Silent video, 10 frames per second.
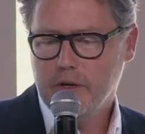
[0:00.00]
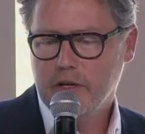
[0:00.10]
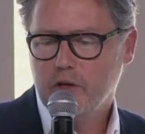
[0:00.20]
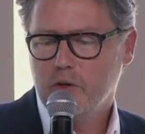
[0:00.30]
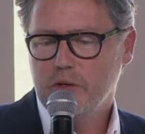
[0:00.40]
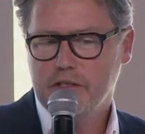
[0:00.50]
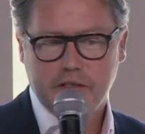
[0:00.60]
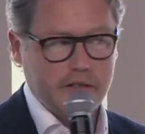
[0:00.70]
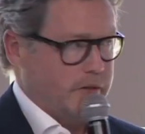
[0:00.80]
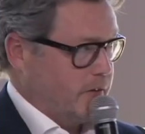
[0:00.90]

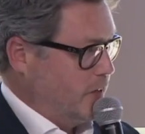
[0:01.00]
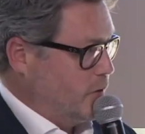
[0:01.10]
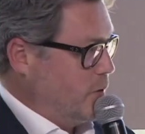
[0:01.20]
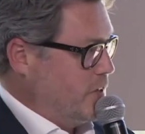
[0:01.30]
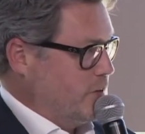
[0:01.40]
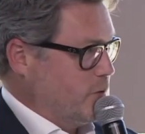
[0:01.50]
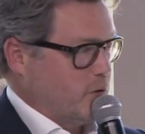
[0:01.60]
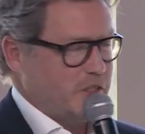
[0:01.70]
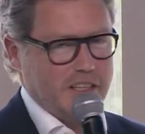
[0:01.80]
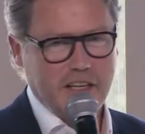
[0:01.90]
increasing
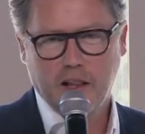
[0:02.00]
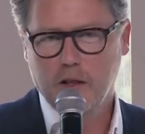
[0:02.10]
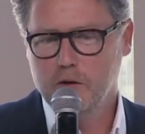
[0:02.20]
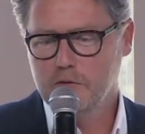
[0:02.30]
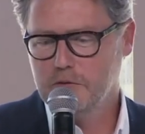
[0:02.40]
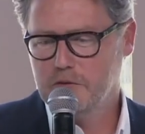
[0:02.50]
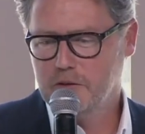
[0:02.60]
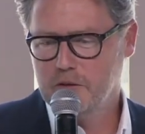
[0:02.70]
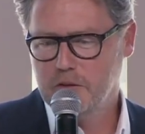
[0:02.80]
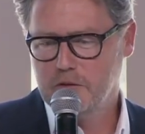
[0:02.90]
the skill
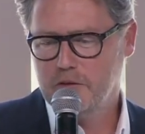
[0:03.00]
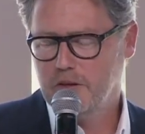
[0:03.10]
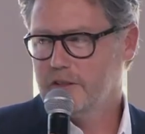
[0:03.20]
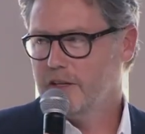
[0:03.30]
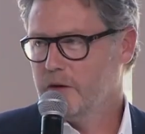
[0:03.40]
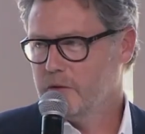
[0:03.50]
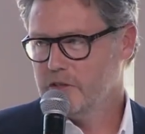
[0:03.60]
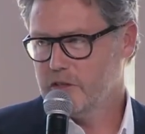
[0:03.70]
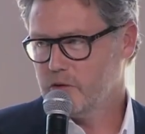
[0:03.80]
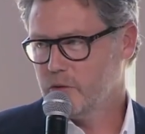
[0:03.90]
of our
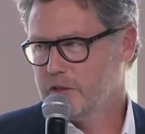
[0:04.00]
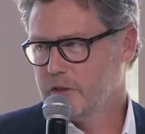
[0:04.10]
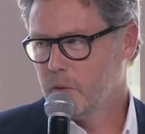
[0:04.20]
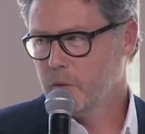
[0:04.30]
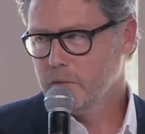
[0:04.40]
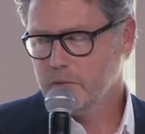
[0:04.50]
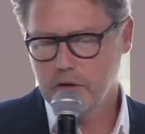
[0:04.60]
talents is critical.